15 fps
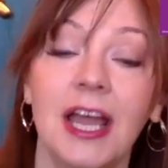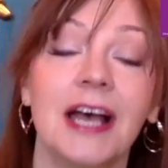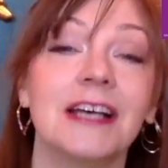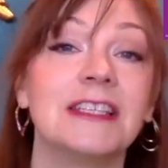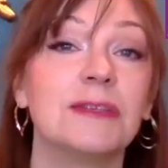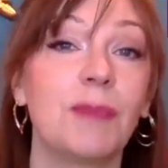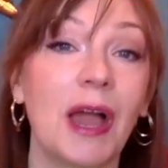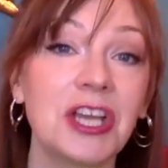
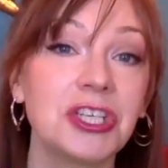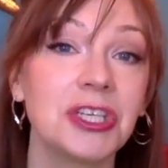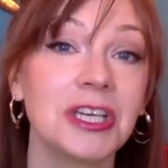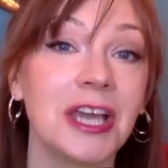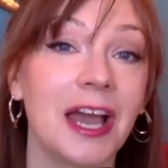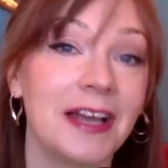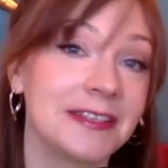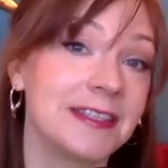
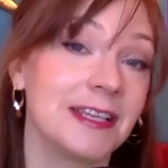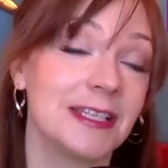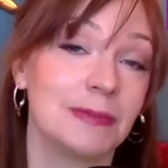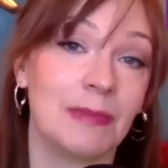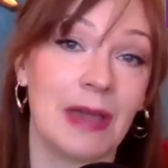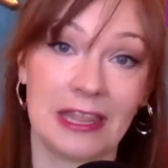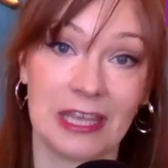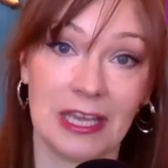especially as this
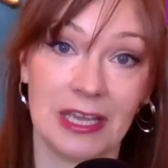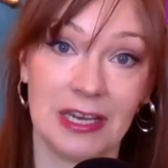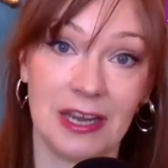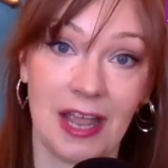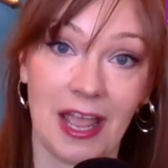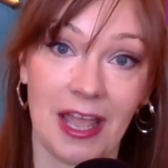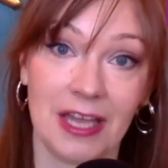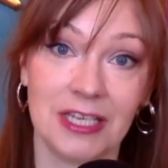method
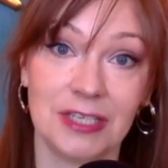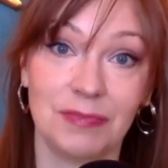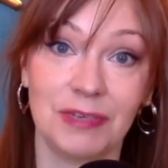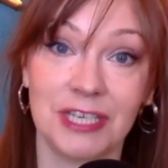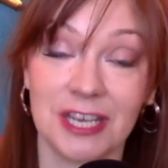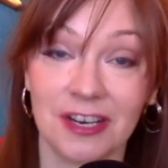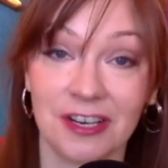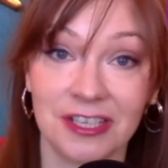and
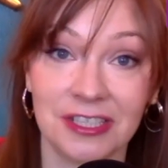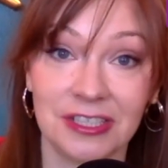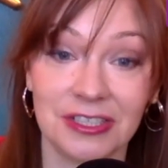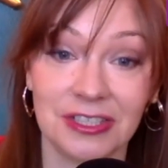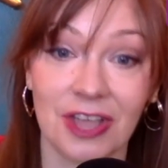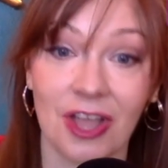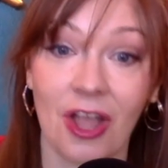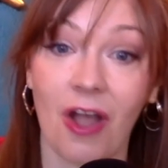
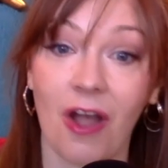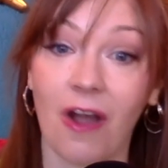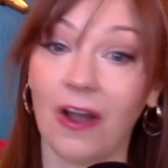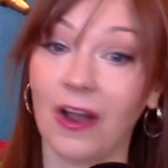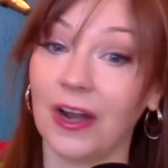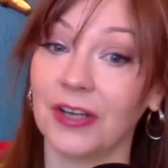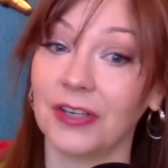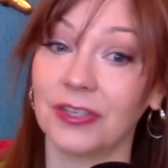materials
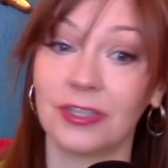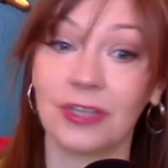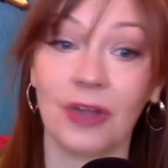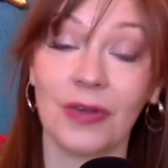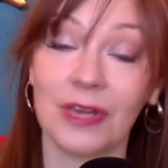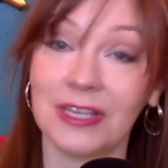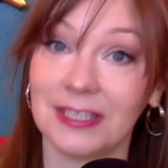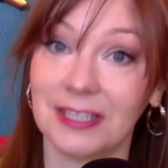are so
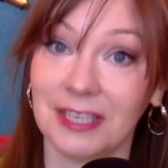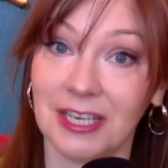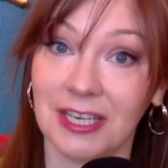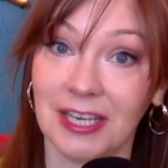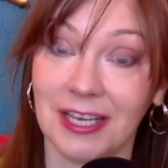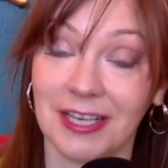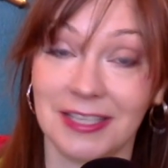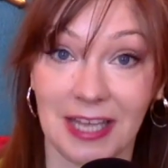easily
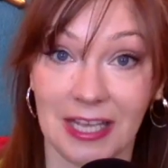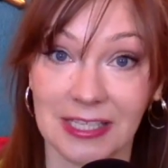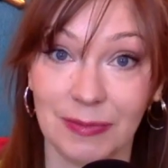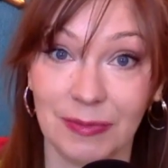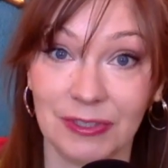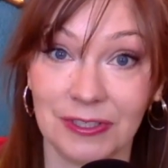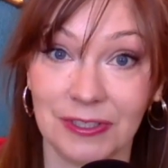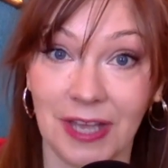
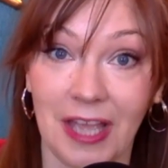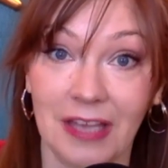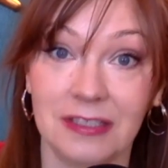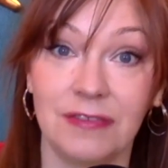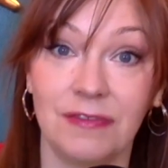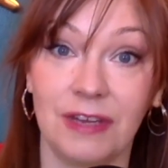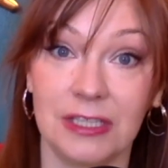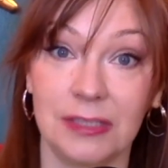accessible and
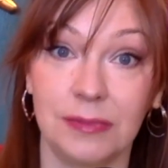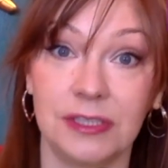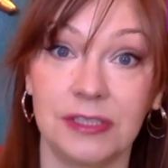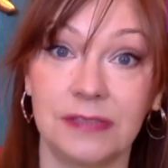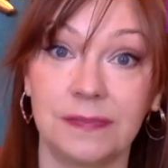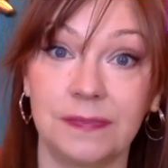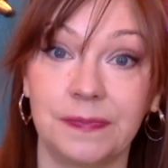available.